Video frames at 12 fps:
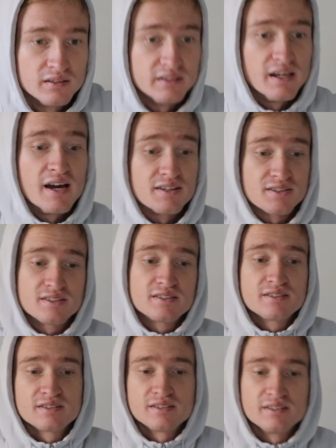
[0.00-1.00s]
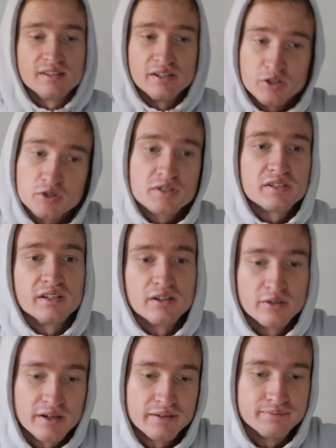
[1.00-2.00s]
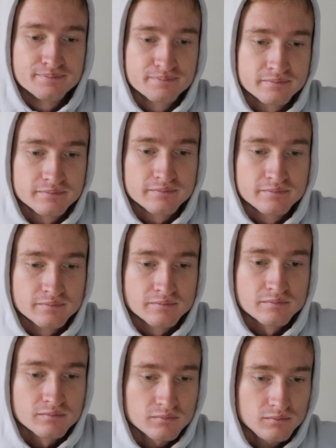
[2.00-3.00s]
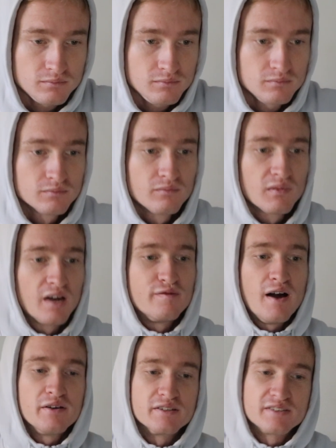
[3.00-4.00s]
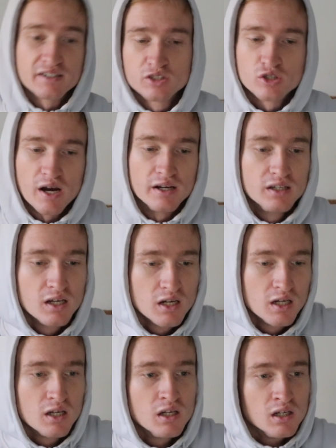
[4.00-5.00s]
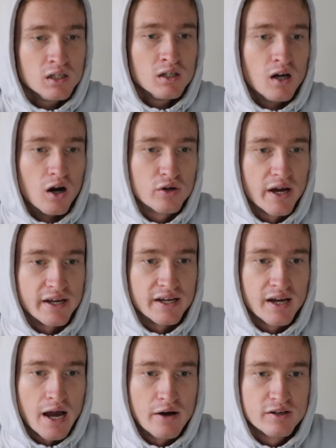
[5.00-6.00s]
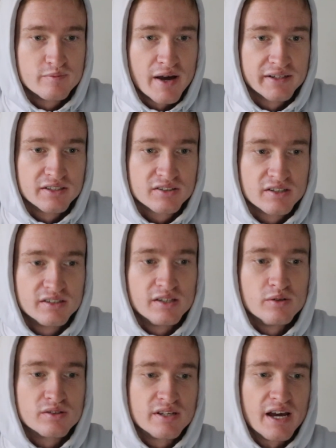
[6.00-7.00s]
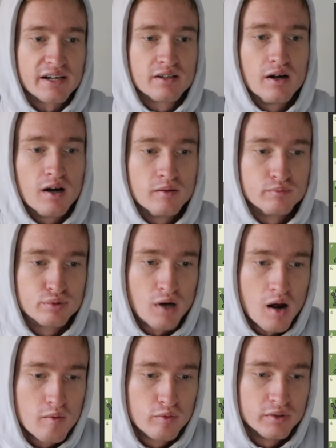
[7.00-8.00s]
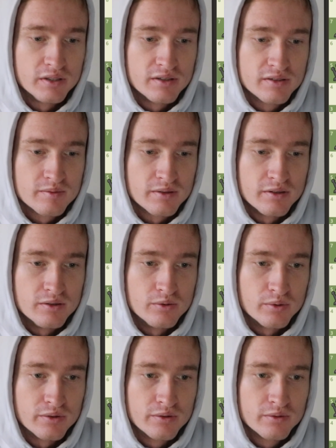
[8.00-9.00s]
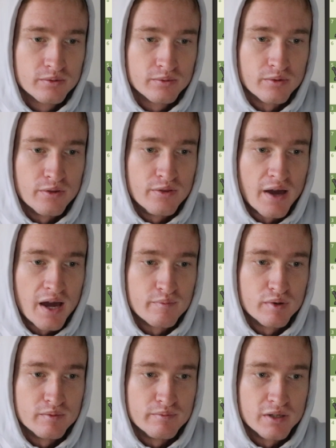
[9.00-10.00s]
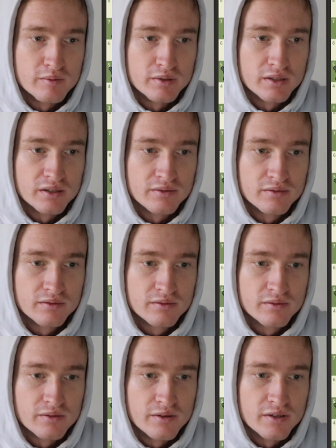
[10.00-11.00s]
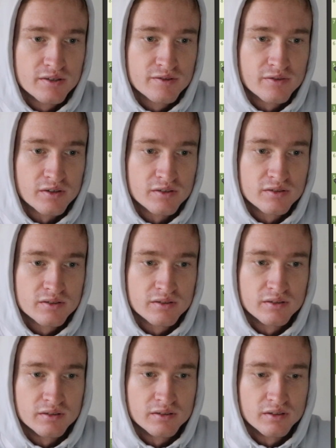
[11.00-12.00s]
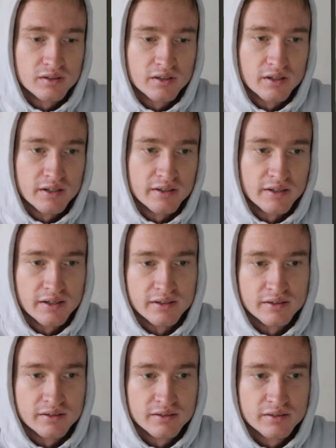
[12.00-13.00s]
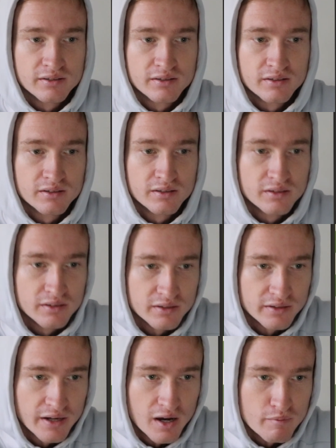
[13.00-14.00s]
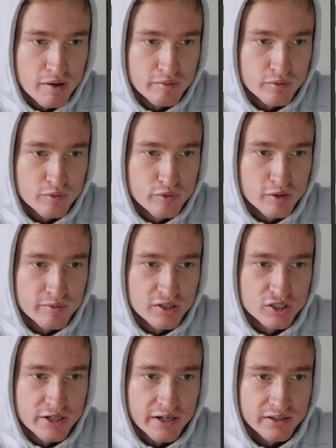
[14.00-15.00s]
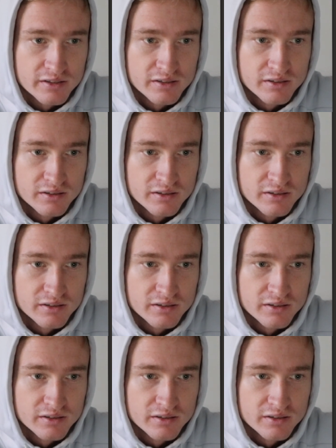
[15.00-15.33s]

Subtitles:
Yes, interesting, okay. I found it, second try. Okay, how did Magnus continue his attack? Probably something to do with that, but maybe this first, and then now maybe we put him in check.